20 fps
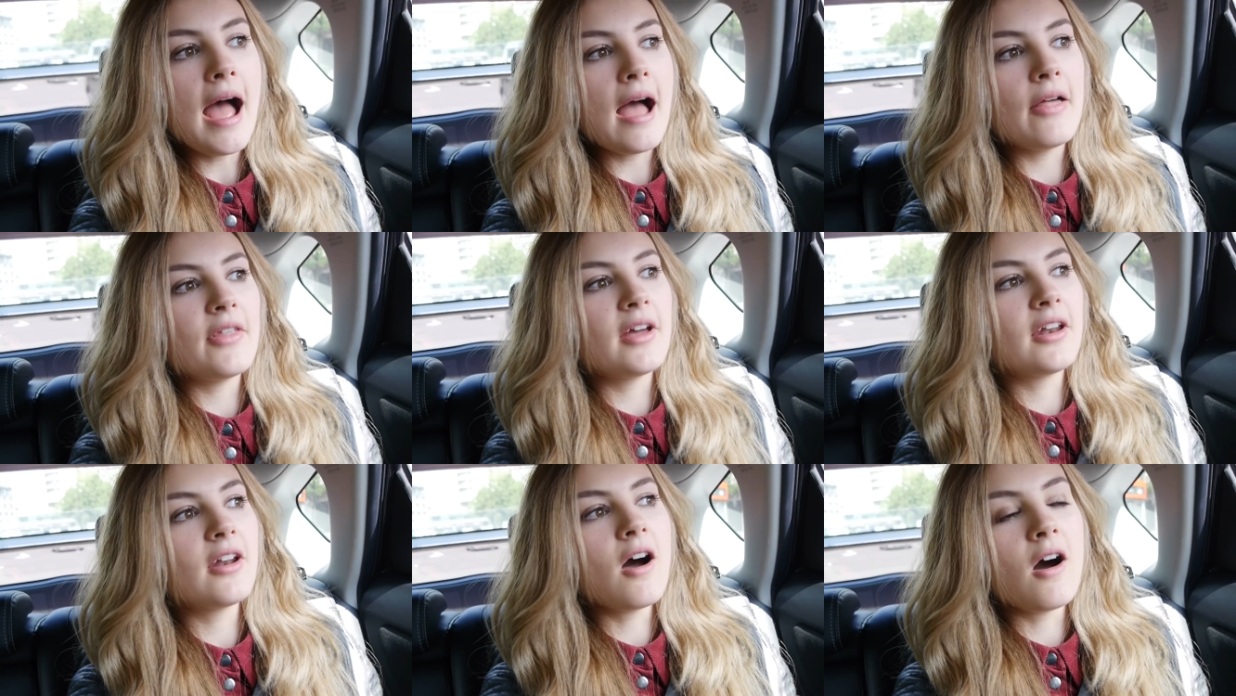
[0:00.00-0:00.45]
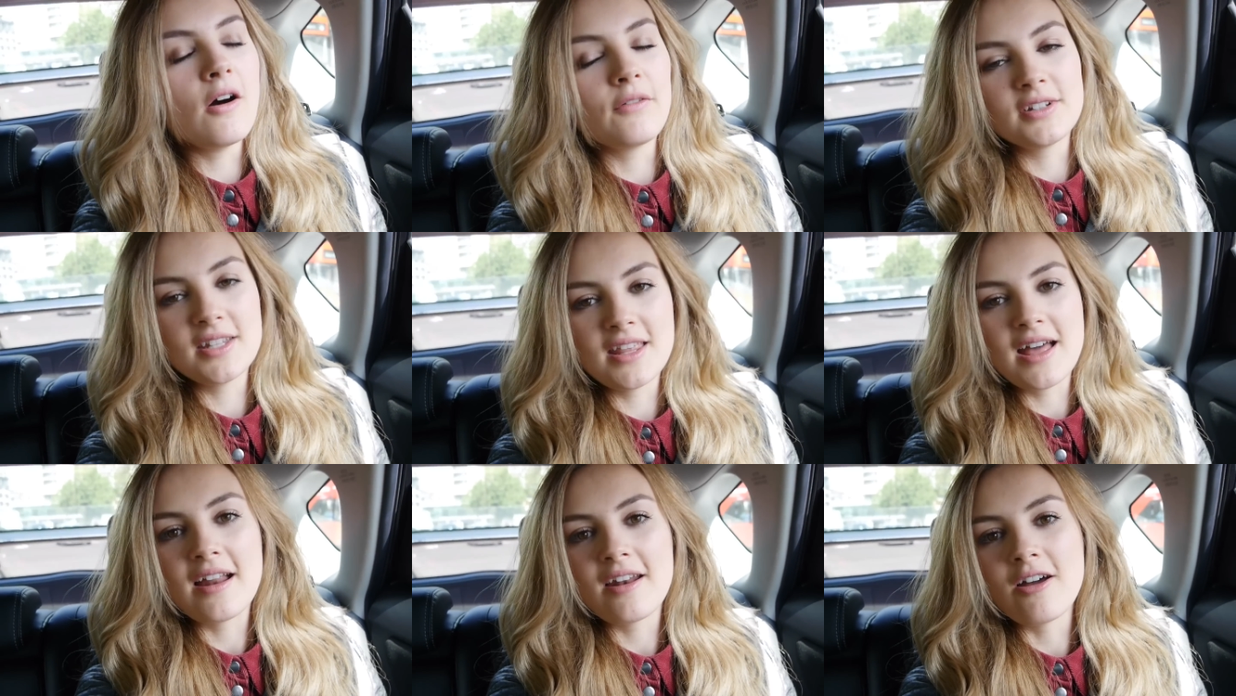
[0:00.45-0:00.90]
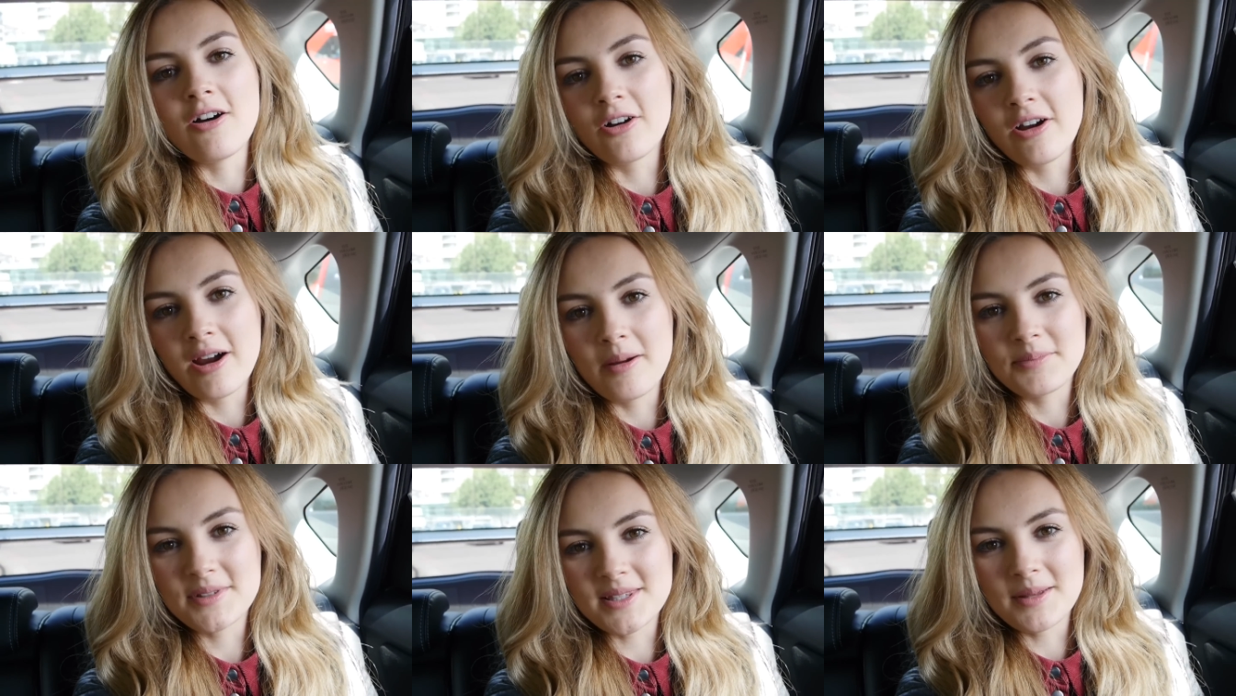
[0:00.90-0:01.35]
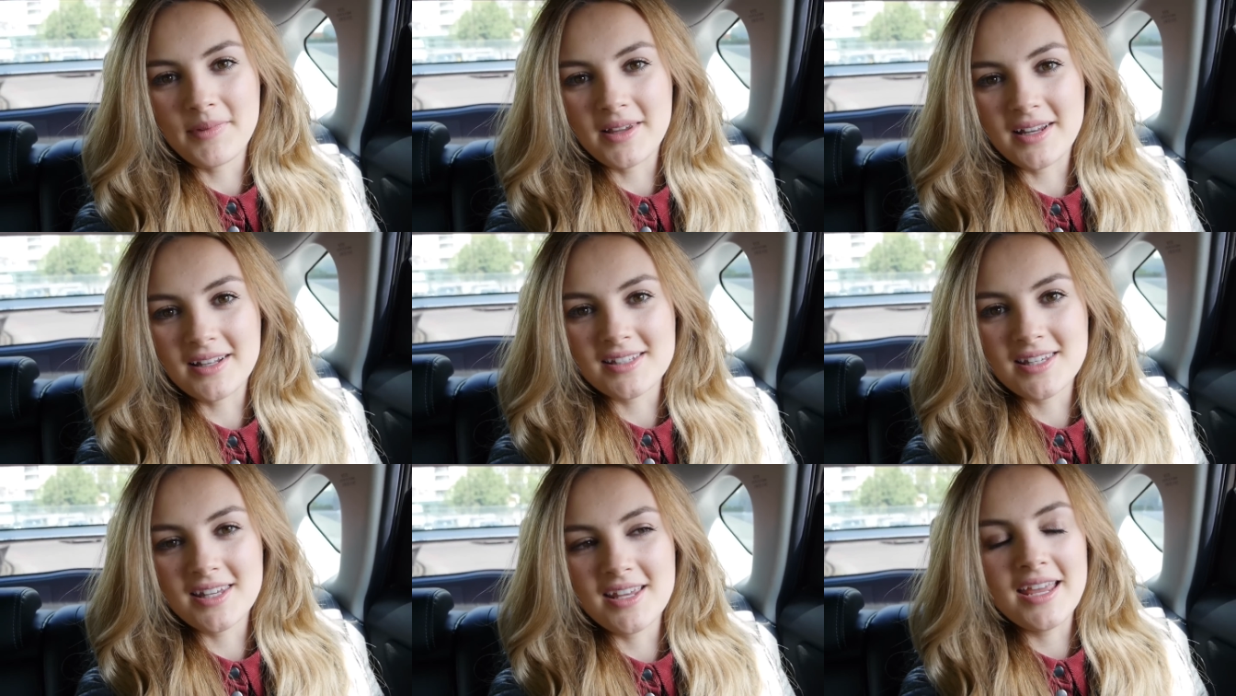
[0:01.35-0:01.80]
and then after that I'll grab
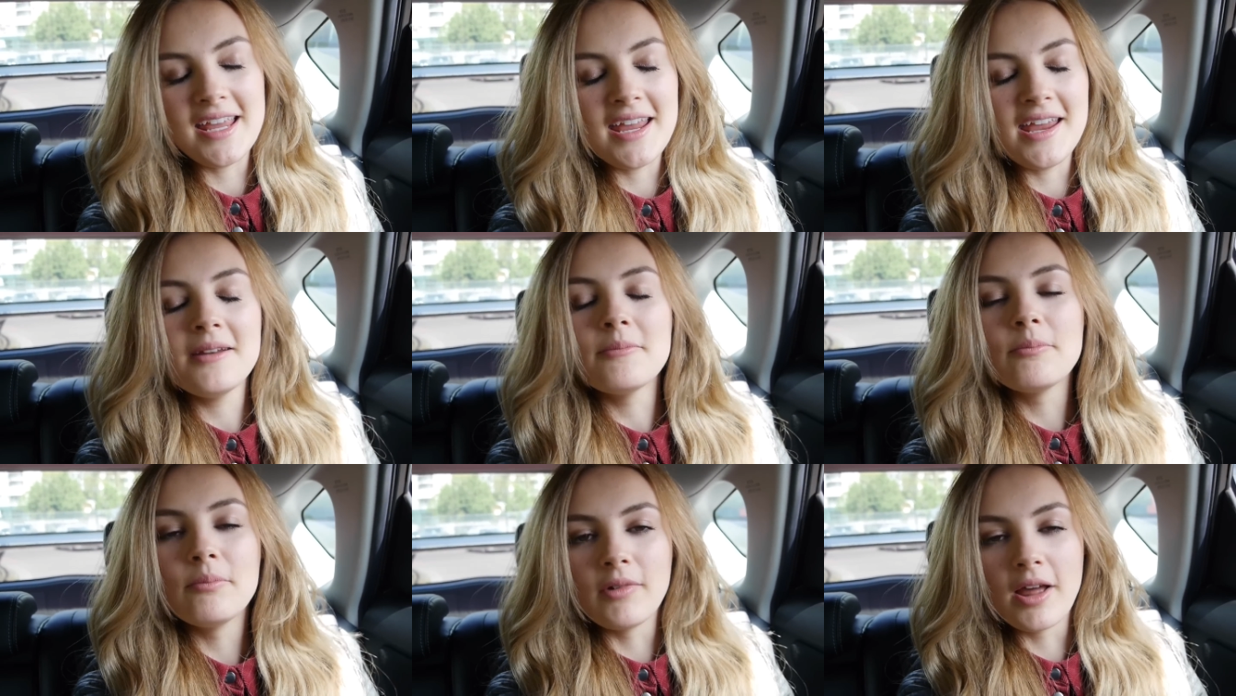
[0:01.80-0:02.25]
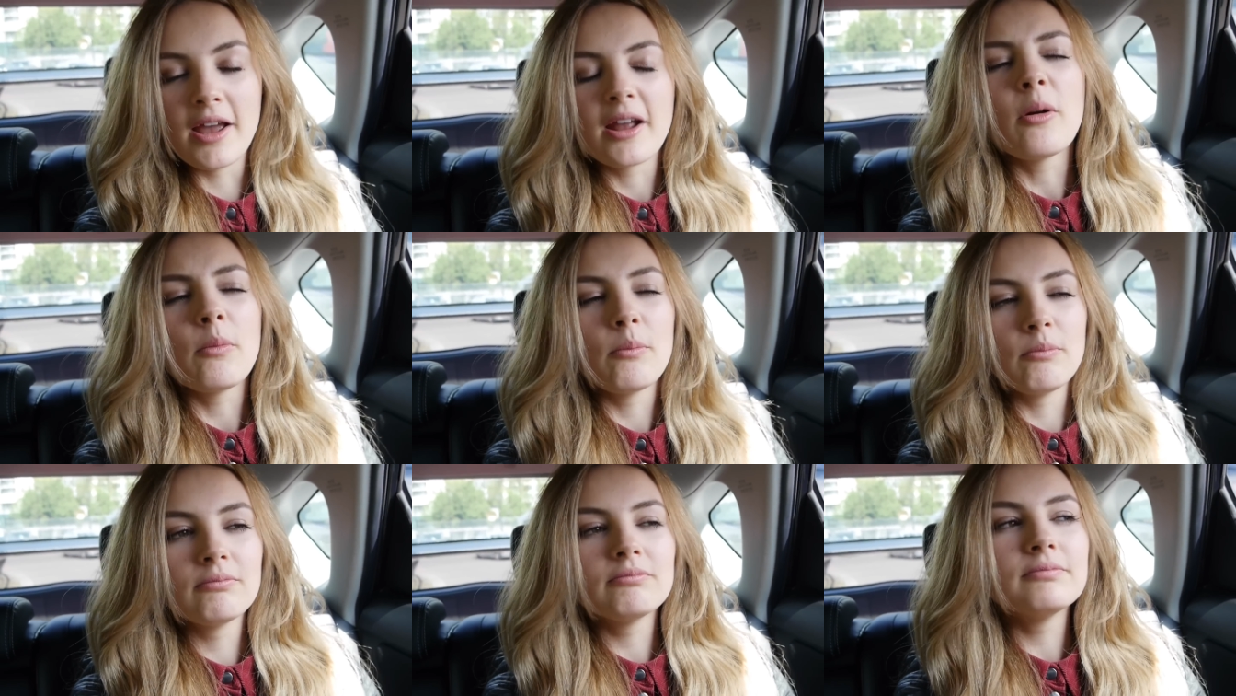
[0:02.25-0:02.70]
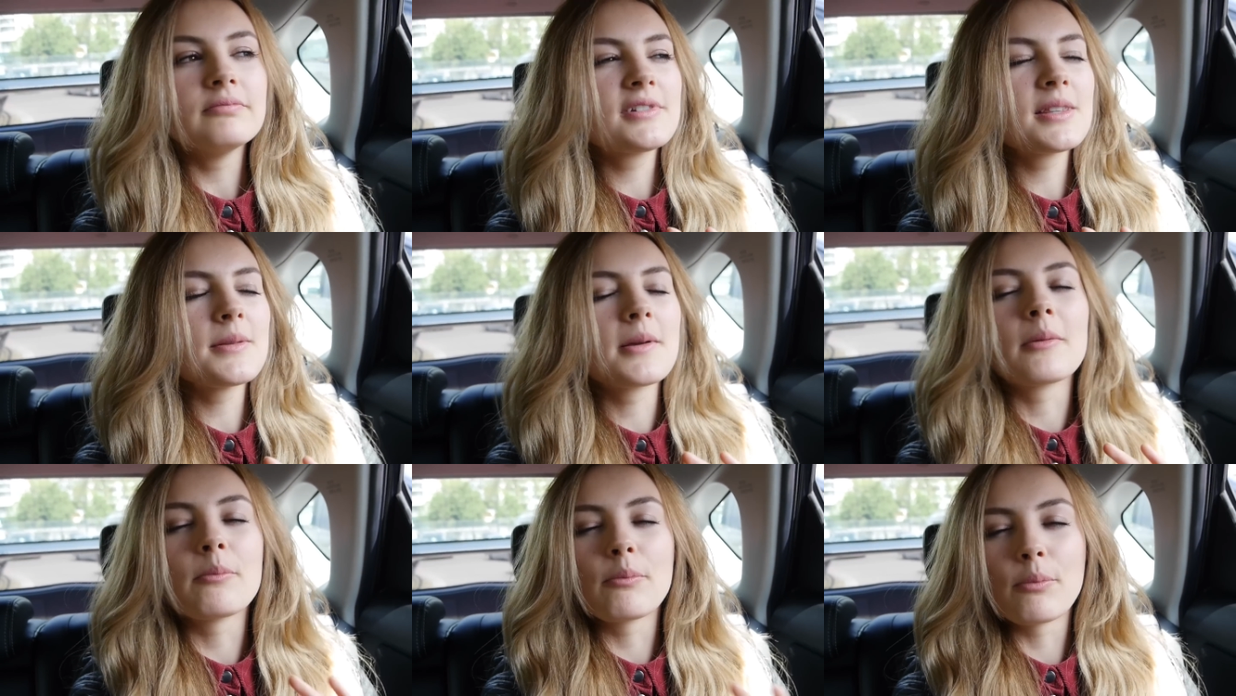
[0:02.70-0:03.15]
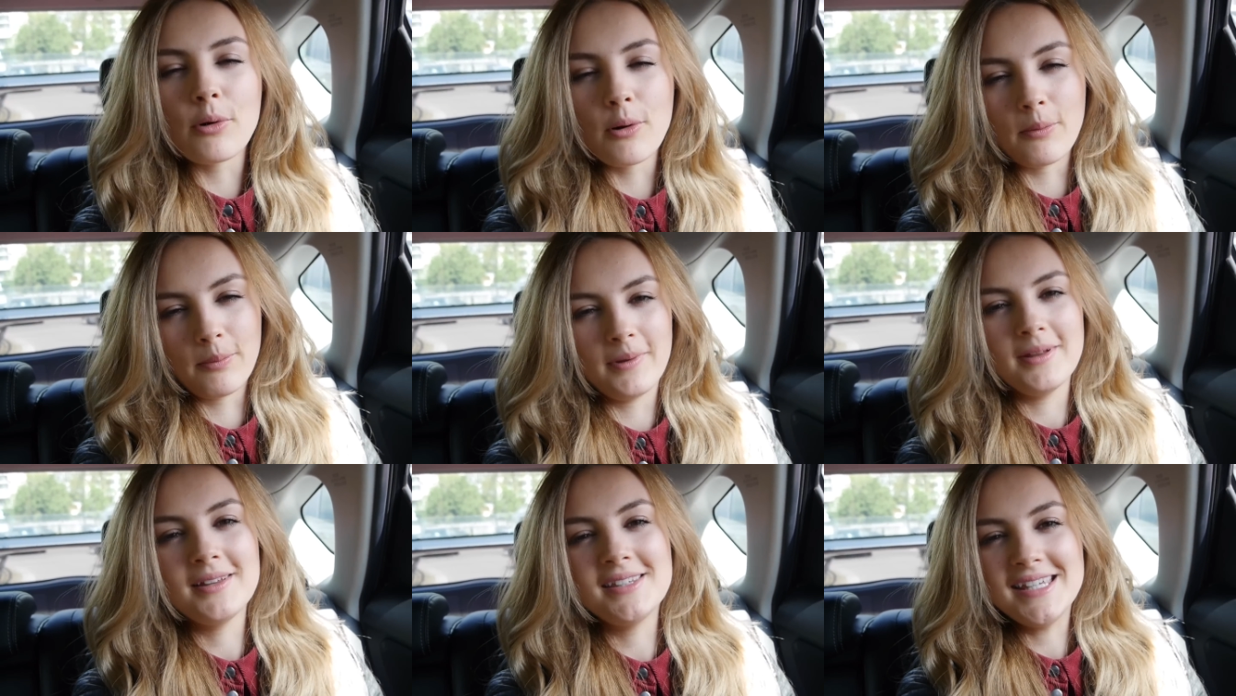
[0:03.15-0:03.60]
something to eat, like something
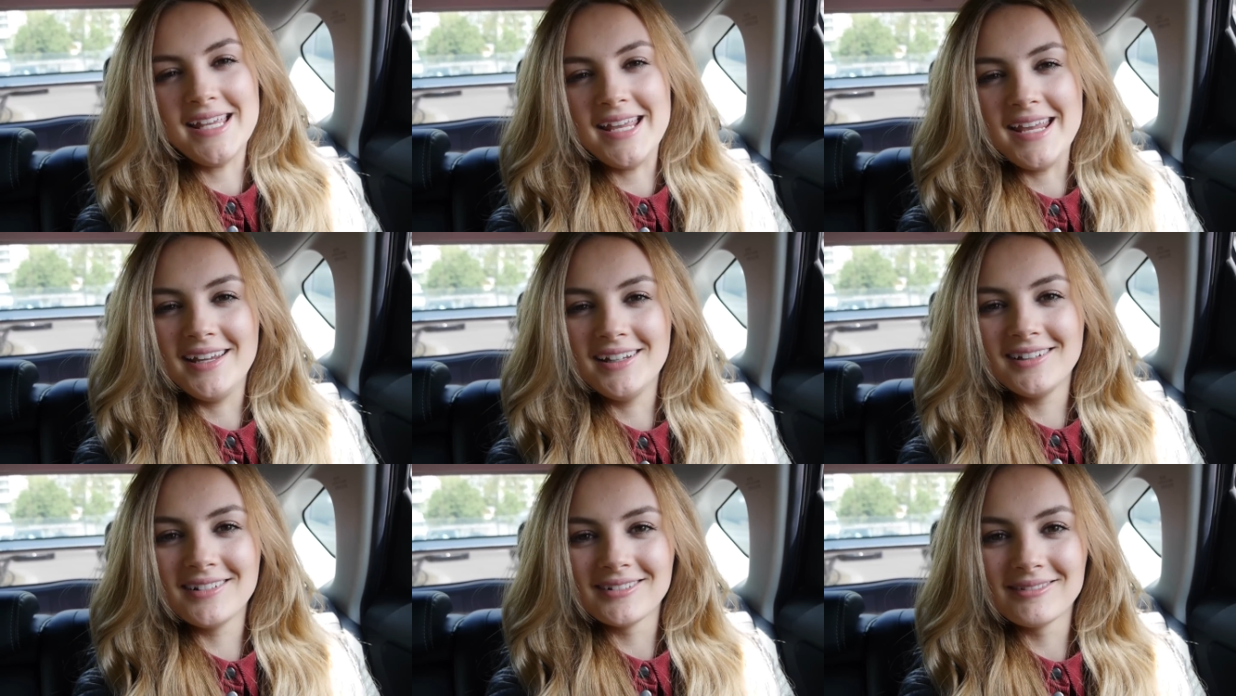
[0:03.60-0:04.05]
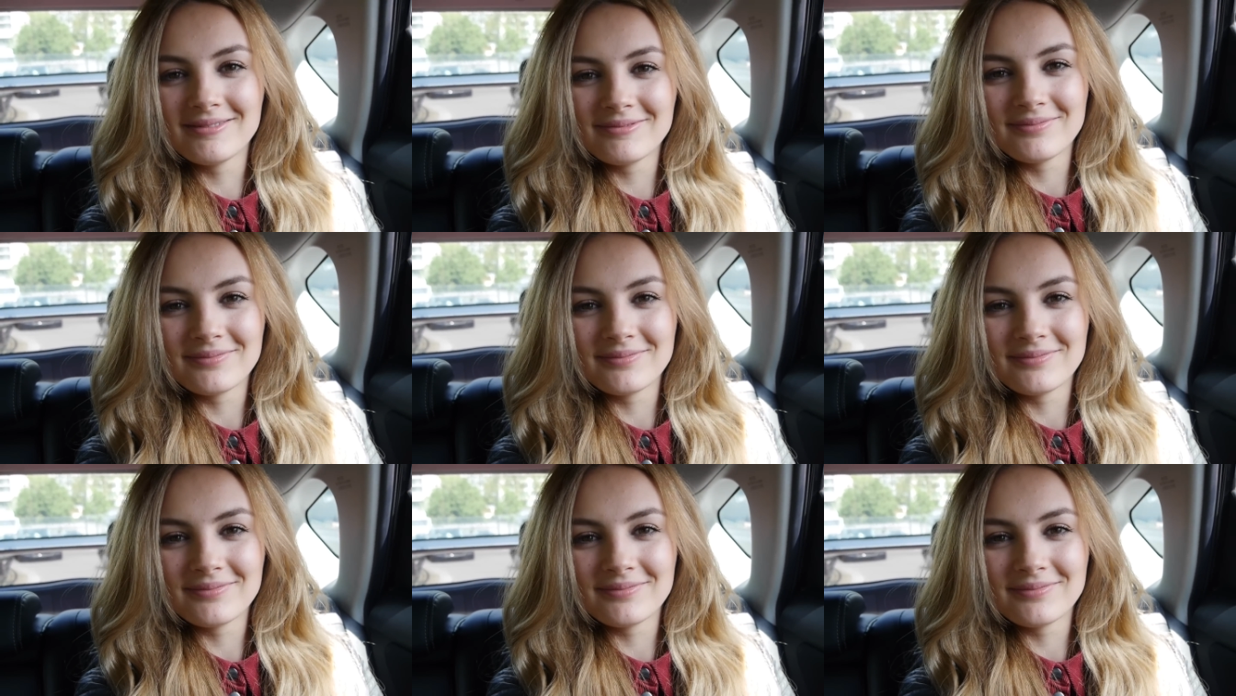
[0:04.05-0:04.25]
proper to eat.